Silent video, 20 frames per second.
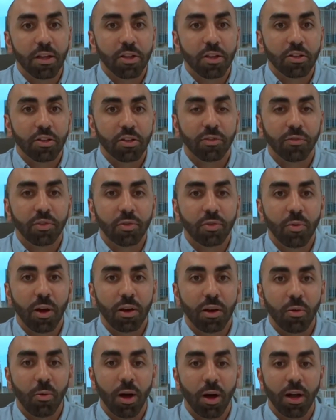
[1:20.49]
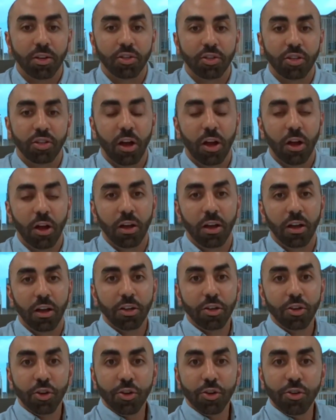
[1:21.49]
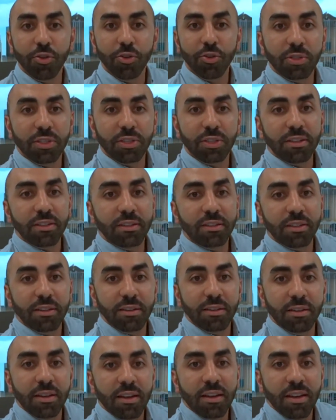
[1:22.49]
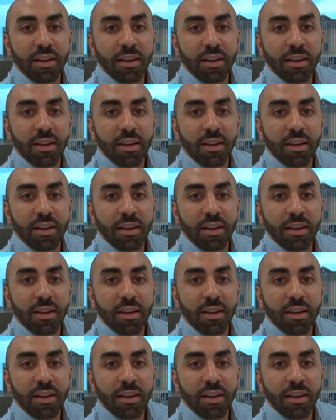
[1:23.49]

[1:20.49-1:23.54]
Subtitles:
So if you want to watch your new citizen,